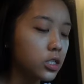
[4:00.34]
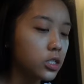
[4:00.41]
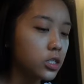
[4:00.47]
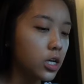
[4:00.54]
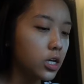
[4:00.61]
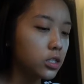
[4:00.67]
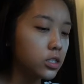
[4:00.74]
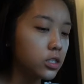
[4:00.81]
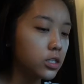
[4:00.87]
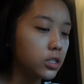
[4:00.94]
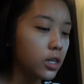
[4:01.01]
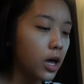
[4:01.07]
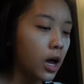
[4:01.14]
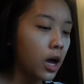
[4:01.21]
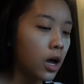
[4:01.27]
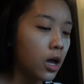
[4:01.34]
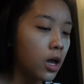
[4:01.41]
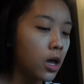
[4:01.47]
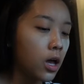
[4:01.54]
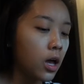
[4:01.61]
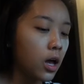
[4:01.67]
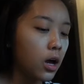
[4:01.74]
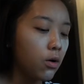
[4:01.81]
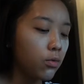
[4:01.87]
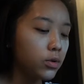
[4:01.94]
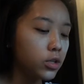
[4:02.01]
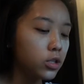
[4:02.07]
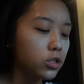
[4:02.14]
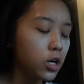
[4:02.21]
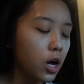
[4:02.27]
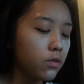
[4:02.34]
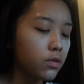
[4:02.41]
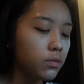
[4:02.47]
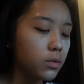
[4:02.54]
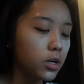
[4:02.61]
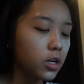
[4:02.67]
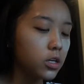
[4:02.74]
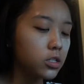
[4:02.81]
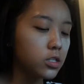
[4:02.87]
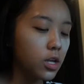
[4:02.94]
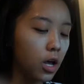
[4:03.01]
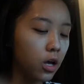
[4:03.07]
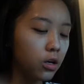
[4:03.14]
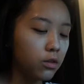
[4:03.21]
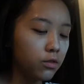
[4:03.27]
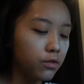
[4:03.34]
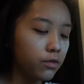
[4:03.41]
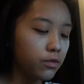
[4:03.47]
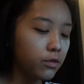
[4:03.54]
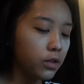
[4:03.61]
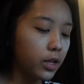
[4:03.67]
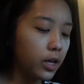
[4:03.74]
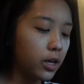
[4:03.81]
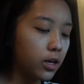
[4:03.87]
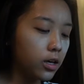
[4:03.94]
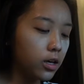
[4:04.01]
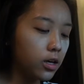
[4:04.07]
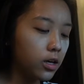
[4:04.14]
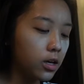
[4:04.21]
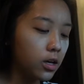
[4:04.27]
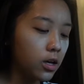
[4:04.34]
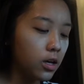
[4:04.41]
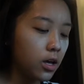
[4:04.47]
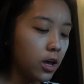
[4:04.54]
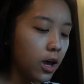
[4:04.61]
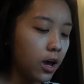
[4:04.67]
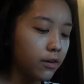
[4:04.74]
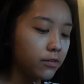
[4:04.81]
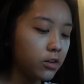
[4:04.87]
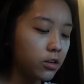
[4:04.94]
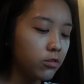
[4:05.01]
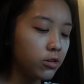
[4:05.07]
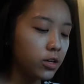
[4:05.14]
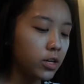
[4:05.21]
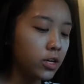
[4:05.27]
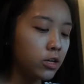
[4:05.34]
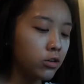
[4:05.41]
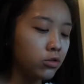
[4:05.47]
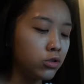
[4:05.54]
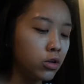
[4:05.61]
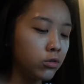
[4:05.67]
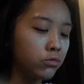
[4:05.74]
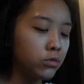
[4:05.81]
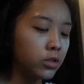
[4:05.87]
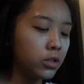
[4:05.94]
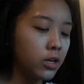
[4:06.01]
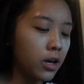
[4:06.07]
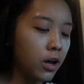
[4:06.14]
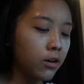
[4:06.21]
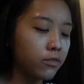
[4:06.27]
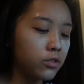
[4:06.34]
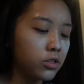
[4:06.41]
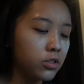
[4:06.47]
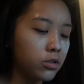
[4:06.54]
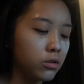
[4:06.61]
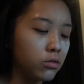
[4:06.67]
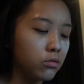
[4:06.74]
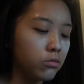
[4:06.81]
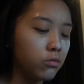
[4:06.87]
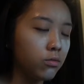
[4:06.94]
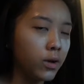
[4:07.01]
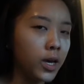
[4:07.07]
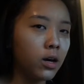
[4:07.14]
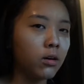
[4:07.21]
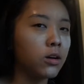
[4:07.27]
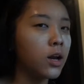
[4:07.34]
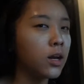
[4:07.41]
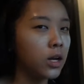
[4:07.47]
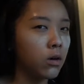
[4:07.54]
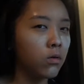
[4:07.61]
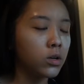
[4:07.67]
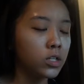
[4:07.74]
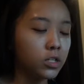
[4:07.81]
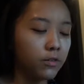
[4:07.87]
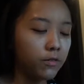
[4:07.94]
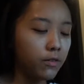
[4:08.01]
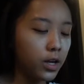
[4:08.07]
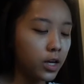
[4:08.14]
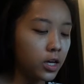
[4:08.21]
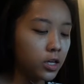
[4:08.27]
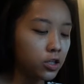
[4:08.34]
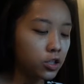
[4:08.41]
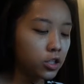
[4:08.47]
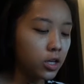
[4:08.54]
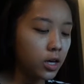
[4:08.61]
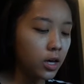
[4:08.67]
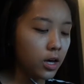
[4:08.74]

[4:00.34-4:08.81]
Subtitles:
a sense that when you're traveling by yourself, like after you eat, you don't really have to wait on anyone to finish.